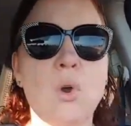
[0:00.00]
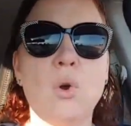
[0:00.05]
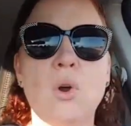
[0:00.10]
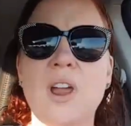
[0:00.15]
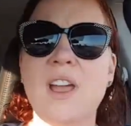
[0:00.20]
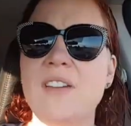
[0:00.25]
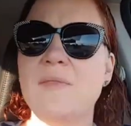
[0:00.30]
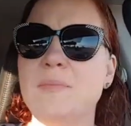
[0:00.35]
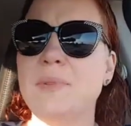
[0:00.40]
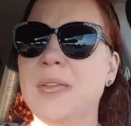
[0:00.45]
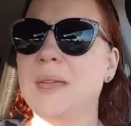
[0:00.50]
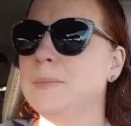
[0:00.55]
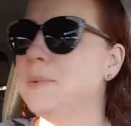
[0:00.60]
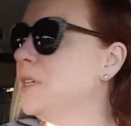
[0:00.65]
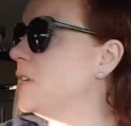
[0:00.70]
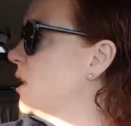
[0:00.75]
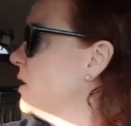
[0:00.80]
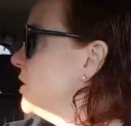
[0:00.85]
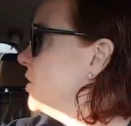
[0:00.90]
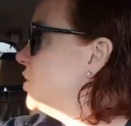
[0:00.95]
Or I blamed
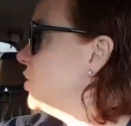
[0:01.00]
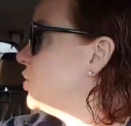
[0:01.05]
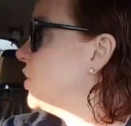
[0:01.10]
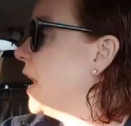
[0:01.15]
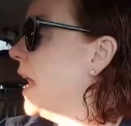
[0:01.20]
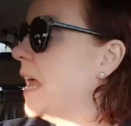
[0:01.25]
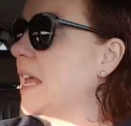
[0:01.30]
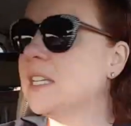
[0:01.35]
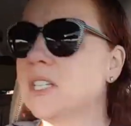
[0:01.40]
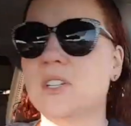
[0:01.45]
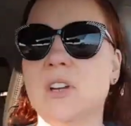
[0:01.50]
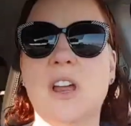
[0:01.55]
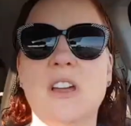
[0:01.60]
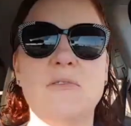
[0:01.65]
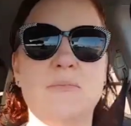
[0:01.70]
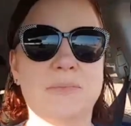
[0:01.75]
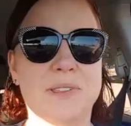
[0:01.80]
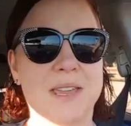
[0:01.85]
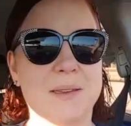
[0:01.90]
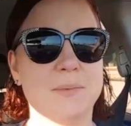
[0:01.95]
it on stress, or I
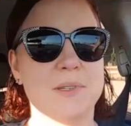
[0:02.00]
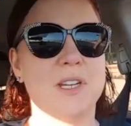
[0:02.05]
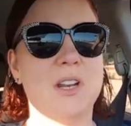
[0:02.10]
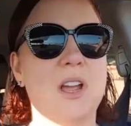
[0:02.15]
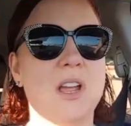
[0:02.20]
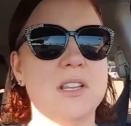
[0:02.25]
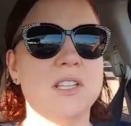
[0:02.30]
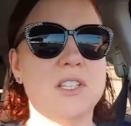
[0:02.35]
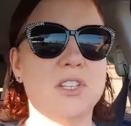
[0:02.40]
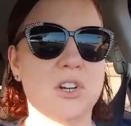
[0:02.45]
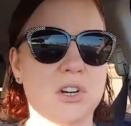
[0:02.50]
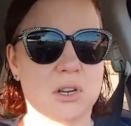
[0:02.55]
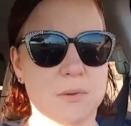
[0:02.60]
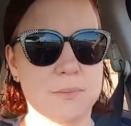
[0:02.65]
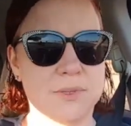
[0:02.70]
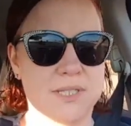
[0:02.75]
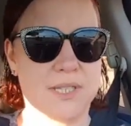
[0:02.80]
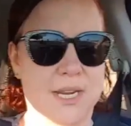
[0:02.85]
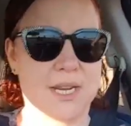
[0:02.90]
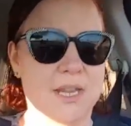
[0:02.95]
blamed it on
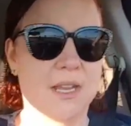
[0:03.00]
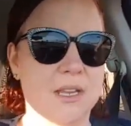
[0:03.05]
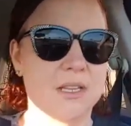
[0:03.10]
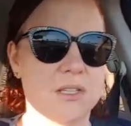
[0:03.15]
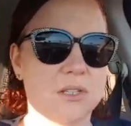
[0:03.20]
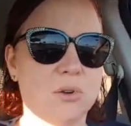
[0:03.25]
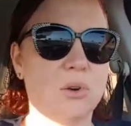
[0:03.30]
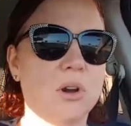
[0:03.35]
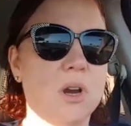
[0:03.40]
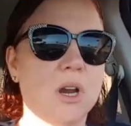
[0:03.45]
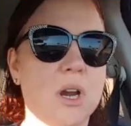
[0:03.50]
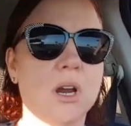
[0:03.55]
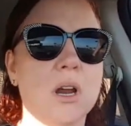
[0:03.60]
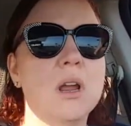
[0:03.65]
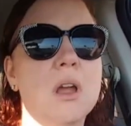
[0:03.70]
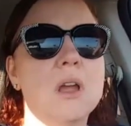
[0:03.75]
circumstance, or